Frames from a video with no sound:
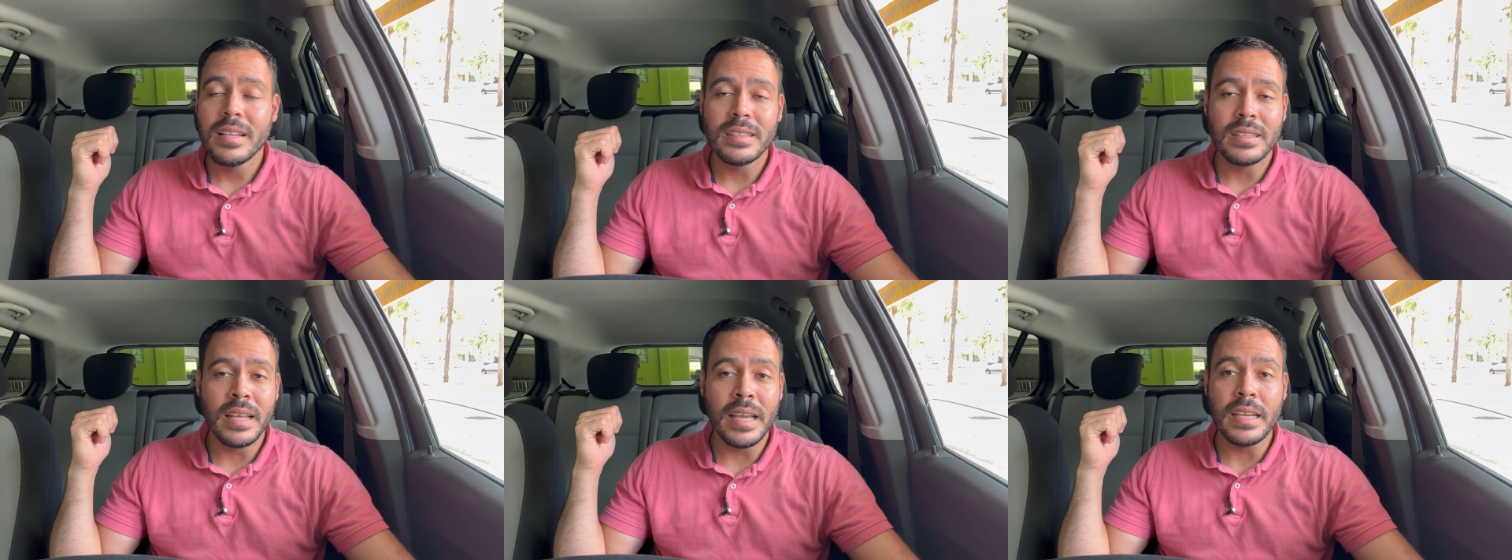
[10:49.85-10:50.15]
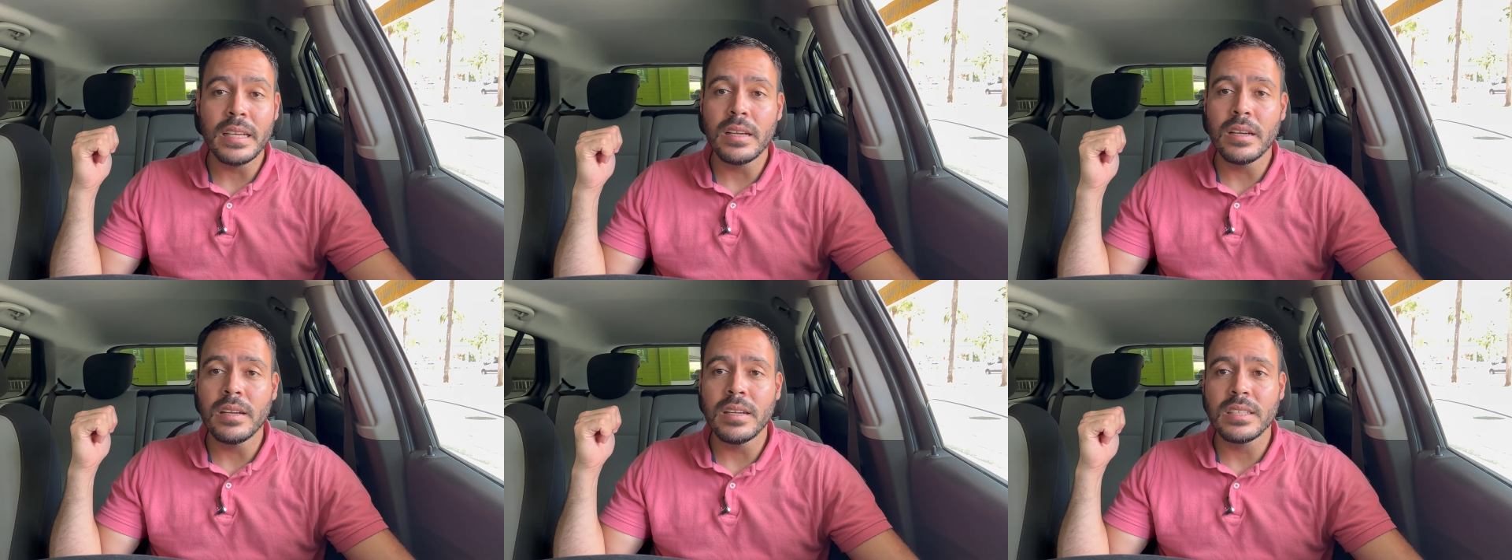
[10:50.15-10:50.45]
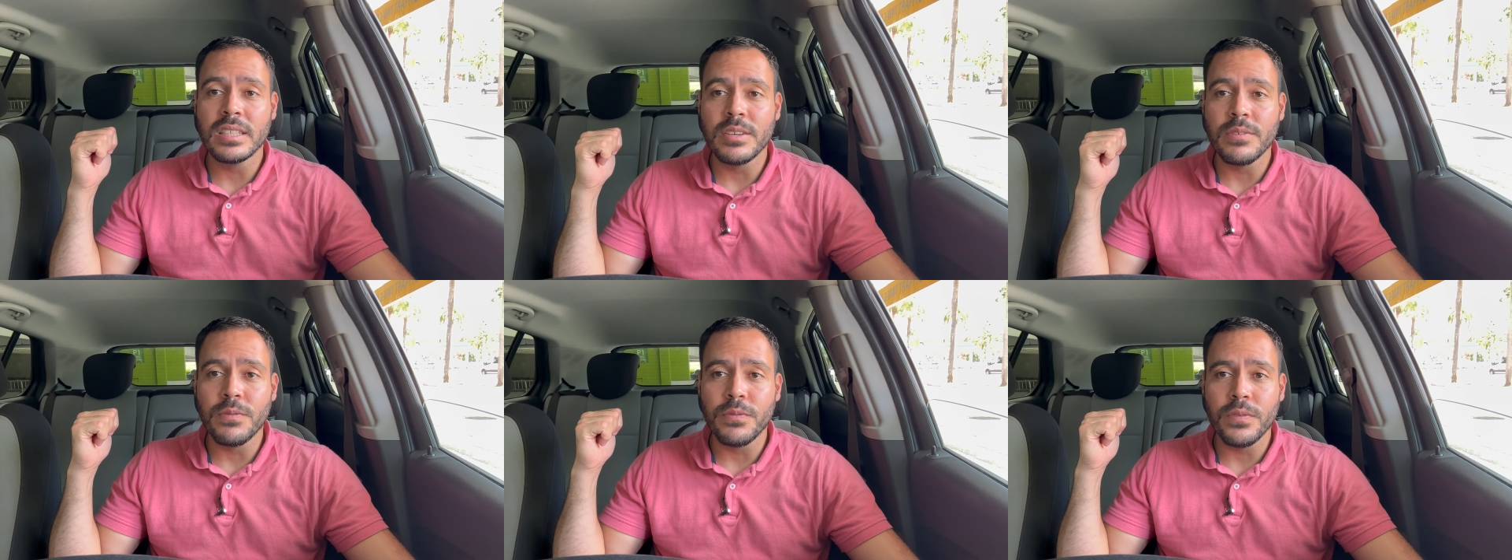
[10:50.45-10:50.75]
Thank
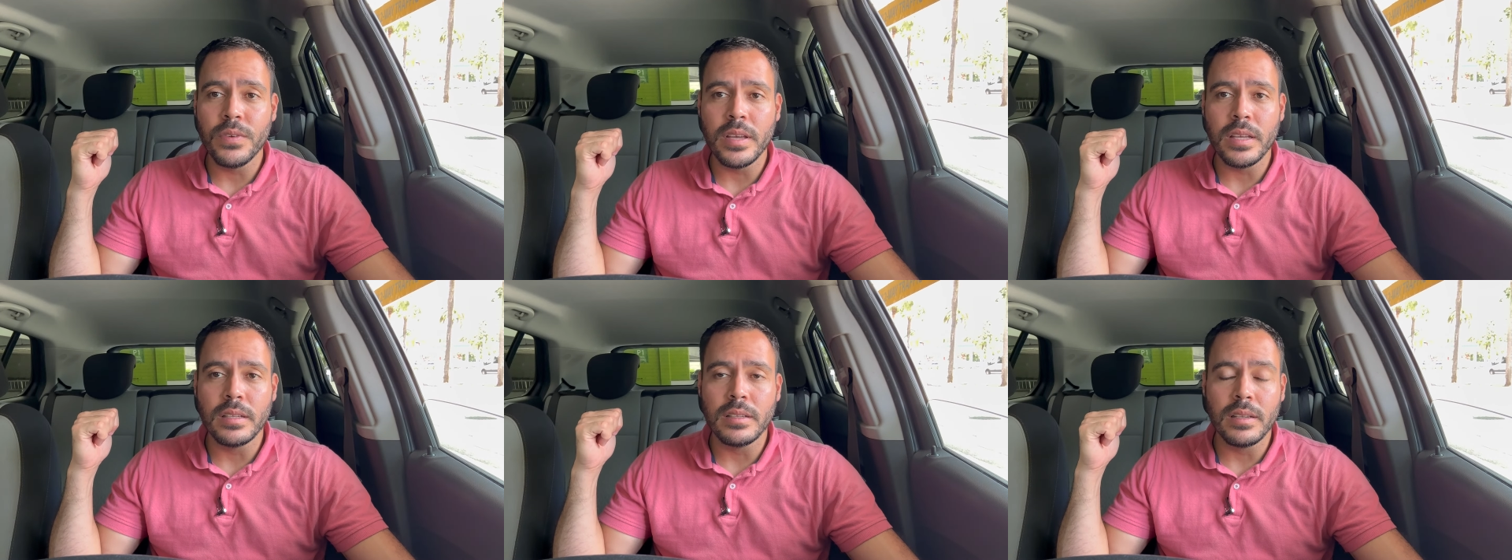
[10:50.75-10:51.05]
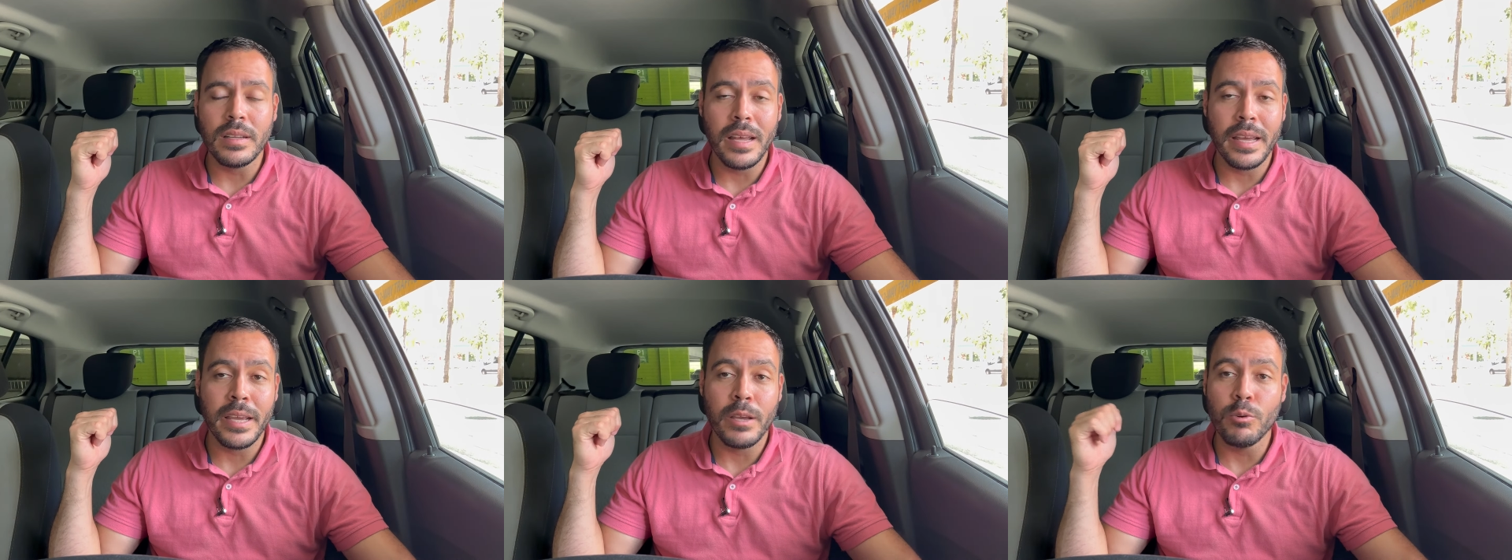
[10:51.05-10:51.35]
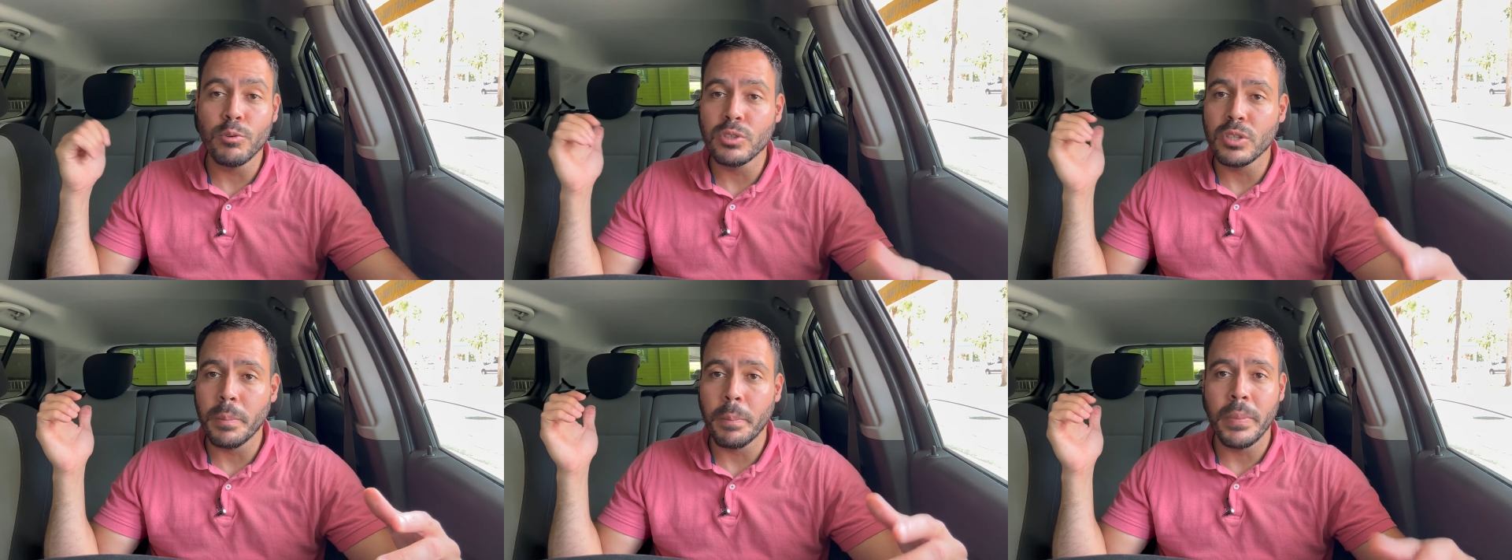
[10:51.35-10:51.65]
goodness it fit. Like it
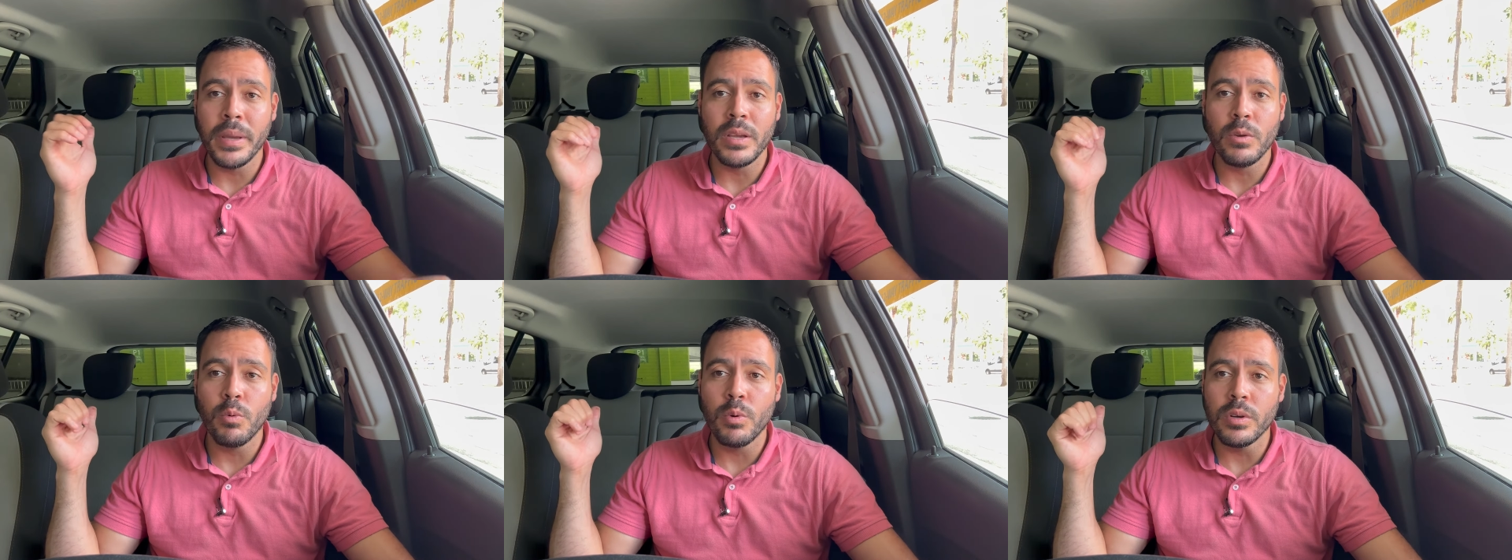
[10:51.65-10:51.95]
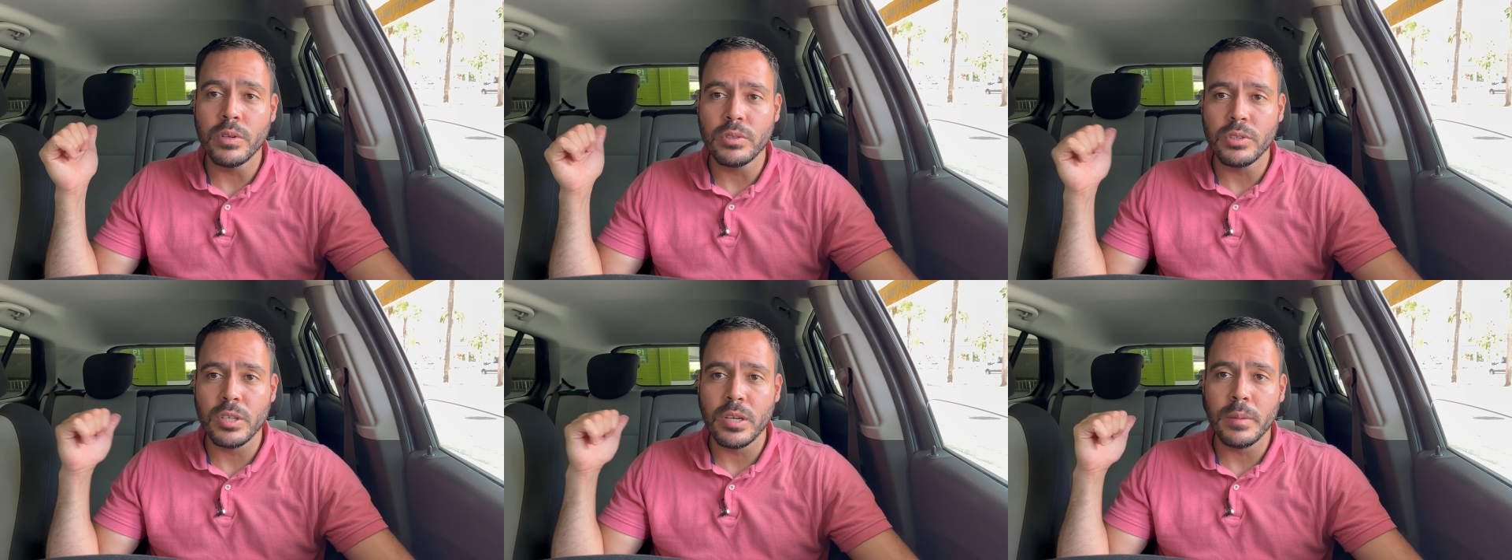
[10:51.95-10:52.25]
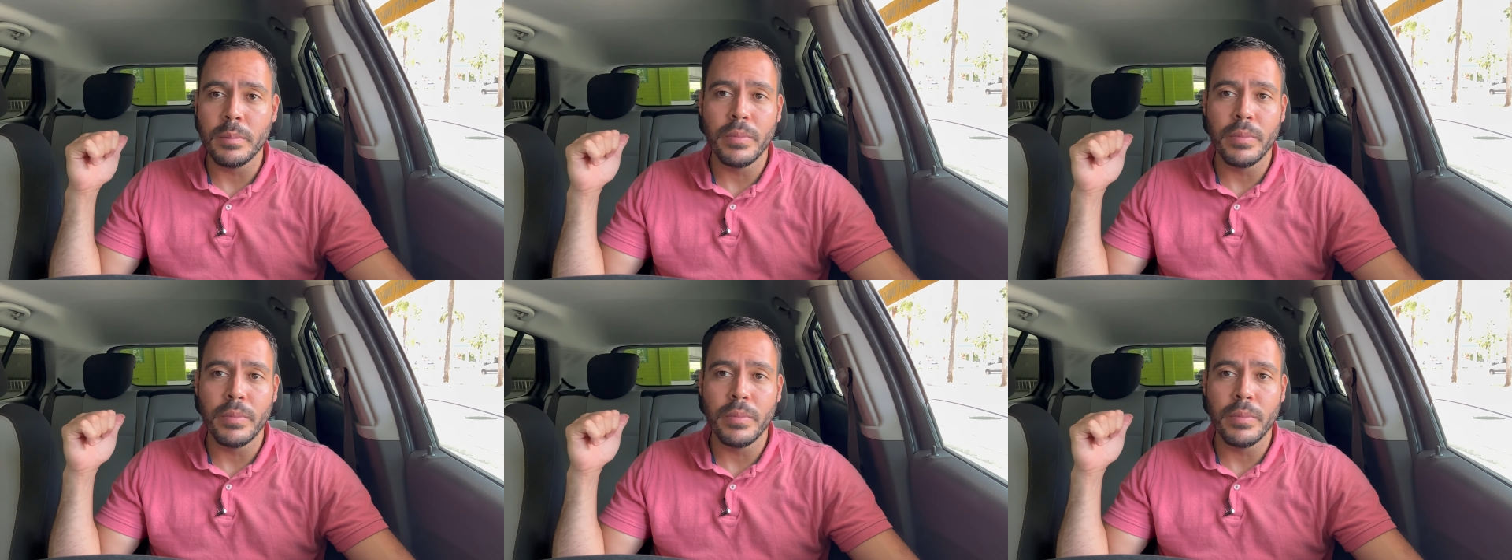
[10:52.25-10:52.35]
was a big wheelchair,